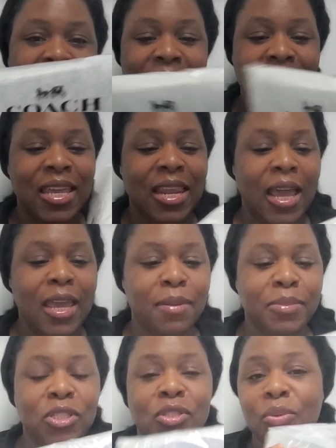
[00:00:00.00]
and I am
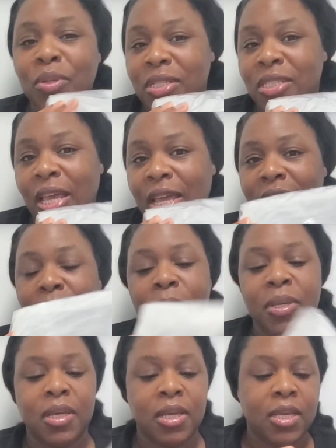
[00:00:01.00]
so excited
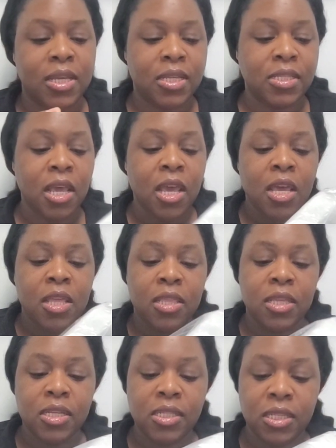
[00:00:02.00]
because
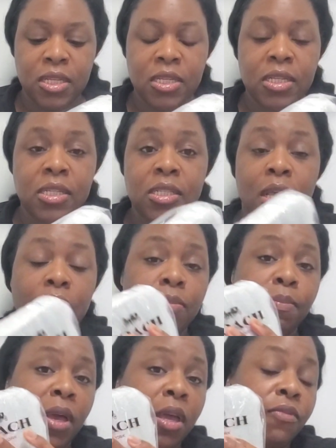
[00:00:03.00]
this is
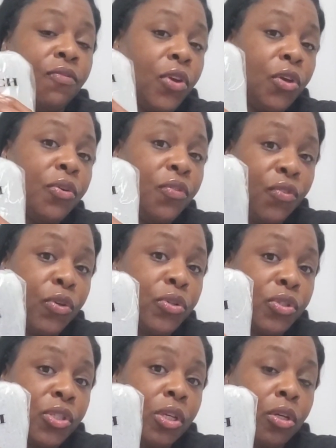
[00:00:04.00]
my very
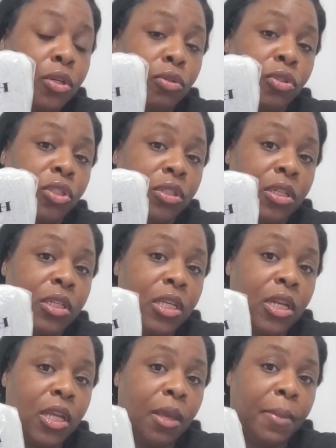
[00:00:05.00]
first Coach
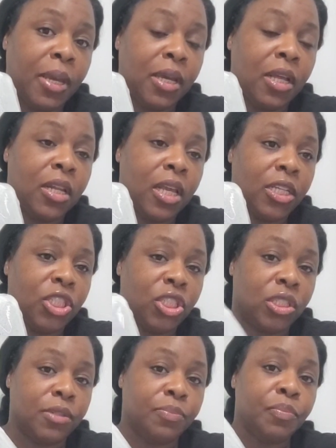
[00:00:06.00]
Nolita in my
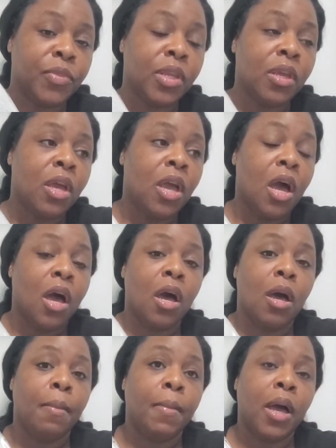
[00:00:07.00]
collection.
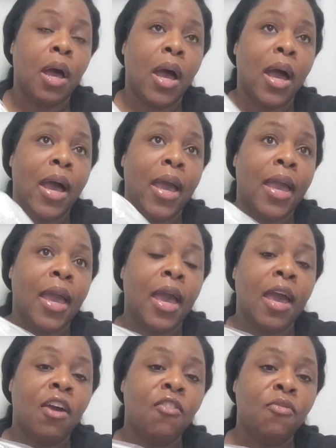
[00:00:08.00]
I
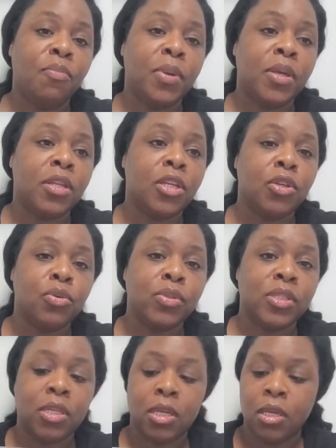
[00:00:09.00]
have been
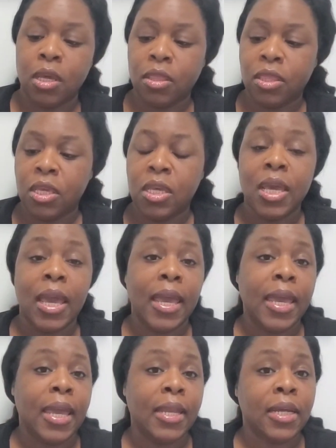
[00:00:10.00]
using the
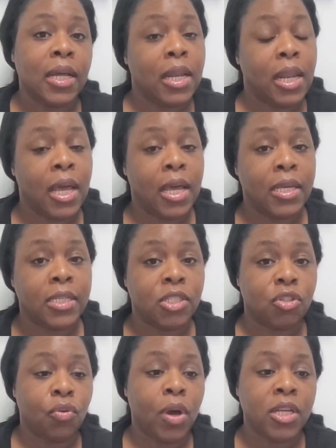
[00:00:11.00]
Anne
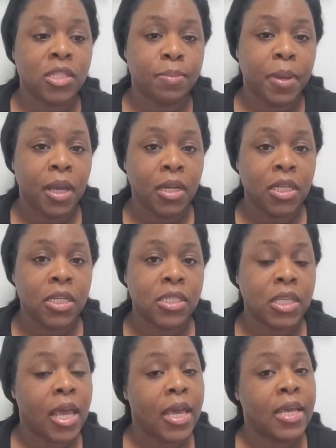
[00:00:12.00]
Klein's
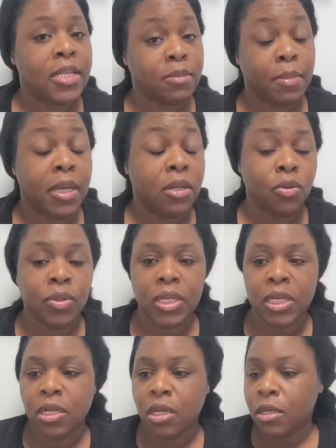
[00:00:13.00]
crossbodies as my
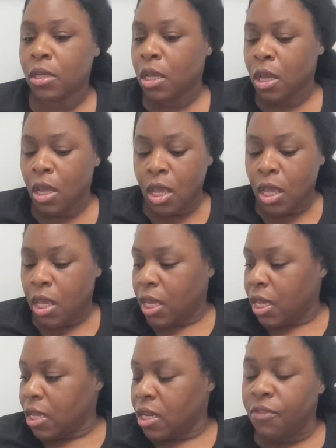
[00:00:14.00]
Nolita.
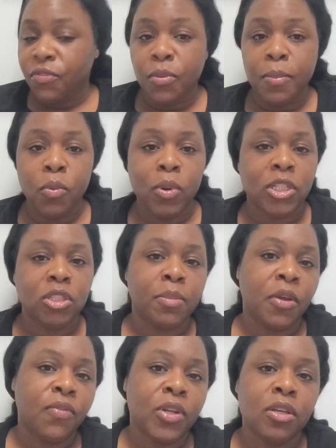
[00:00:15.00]
And if you've been watching
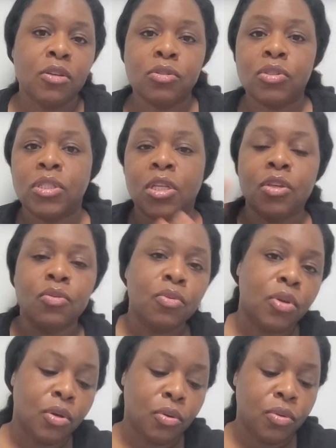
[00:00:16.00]
my videos, then you
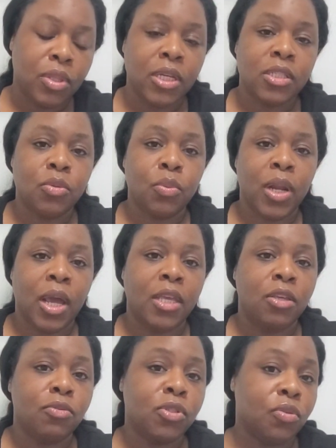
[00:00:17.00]
know that's what I
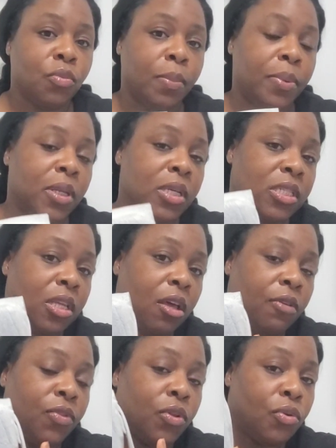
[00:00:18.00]
use in replace
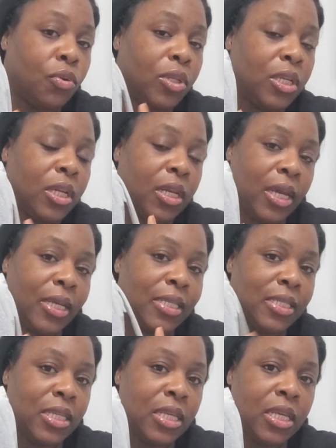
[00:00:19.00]
of the Nolita
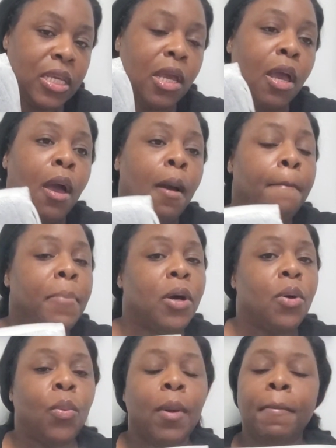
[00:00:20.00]
19.
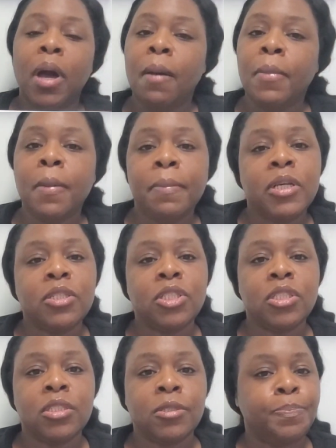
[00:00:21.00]
But when Mom
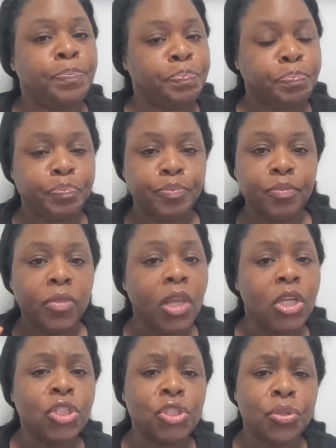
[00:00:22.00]
Ambition
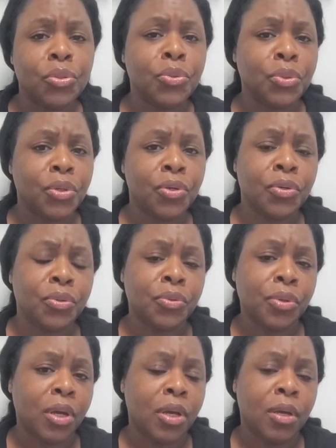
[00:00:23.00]
showed her
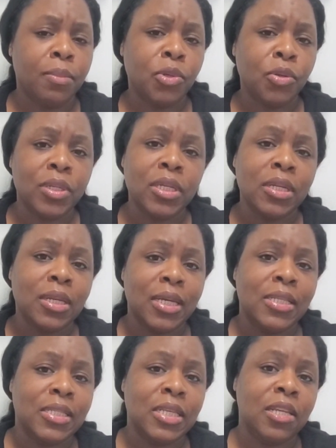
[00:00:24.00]
Nolita
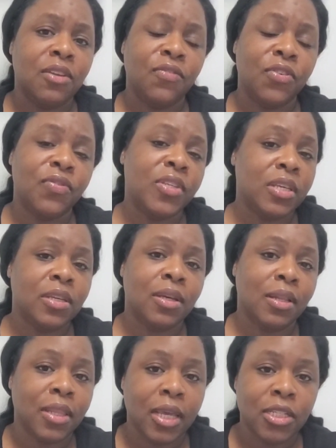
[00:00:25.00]
19 and 15
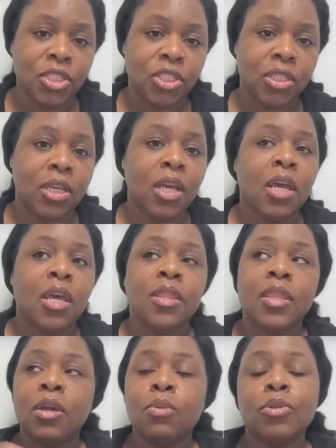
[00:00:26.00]
collection,
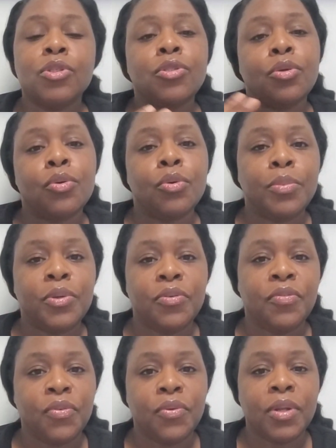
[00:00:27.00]
they were so
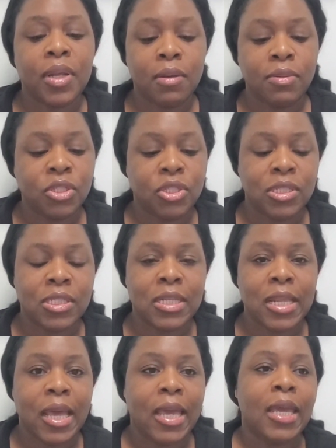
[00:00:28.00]
beautiful. And I was just
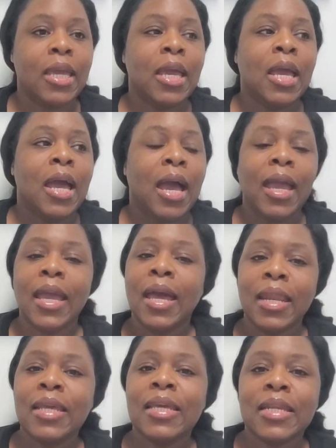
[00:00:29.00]
like, I
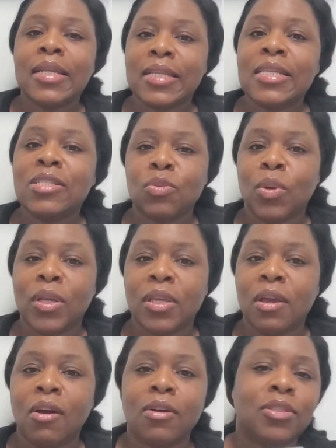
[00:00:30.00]
gotta get at least one,
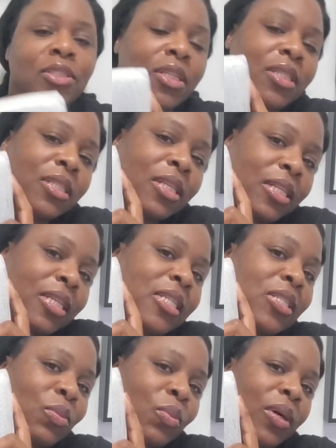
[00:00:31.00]
y'all. Just at
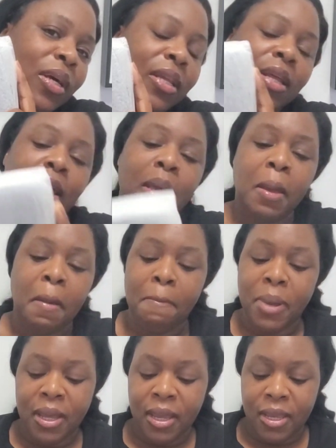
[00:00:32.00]
least one.
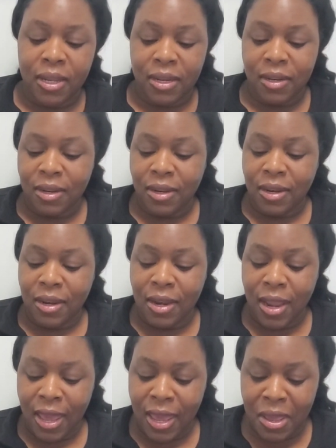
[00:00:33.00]
But
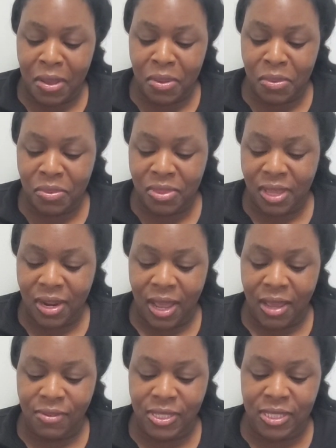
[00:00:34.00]
now that
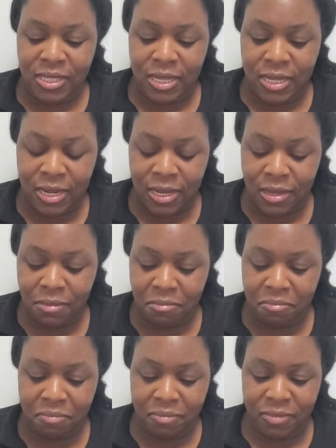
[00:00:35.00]
I've seen it,
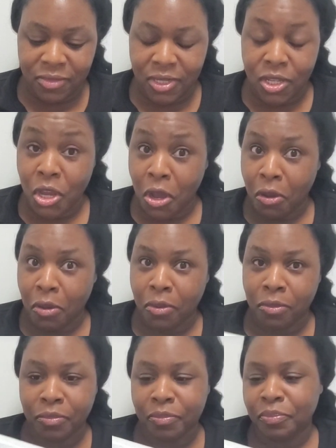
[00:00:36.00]
y'all,